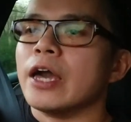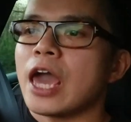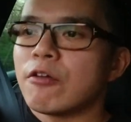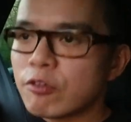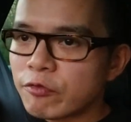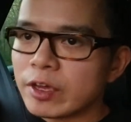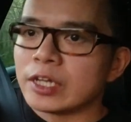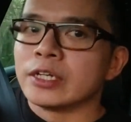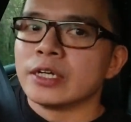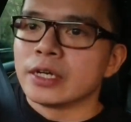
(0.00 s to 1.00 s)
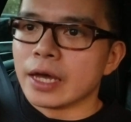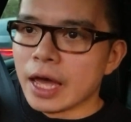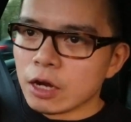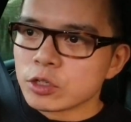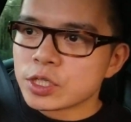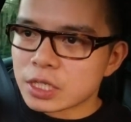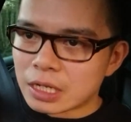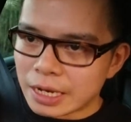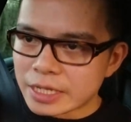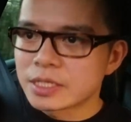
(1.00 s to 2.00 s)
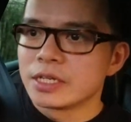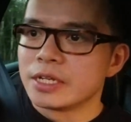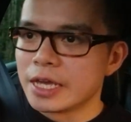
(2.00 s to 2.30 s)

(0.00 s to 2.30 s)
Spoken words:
everything else listed